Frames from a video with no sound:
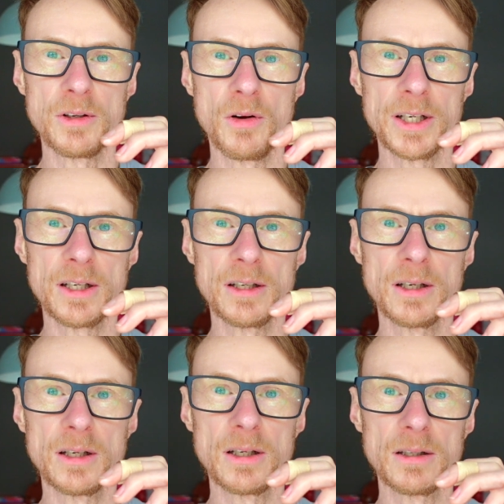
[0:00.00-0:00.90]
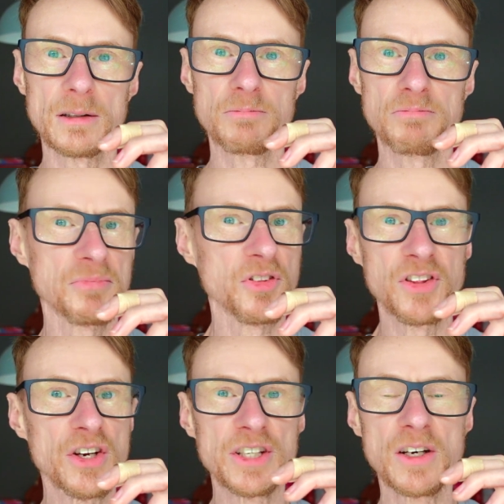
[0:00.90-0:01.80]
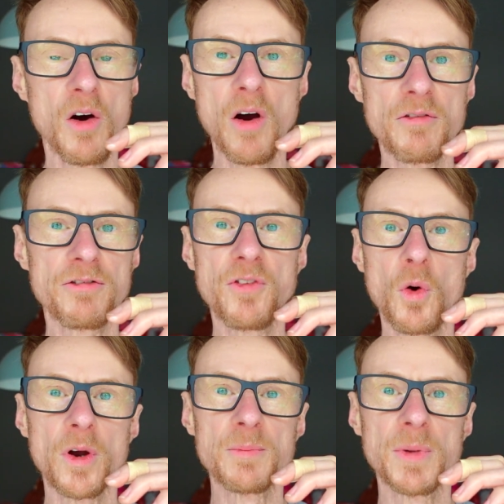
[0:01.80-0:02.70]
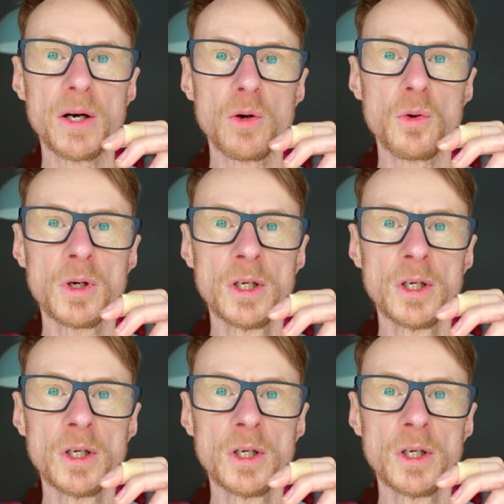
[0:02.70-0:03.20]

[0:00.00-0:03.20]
like a 39, 40 mil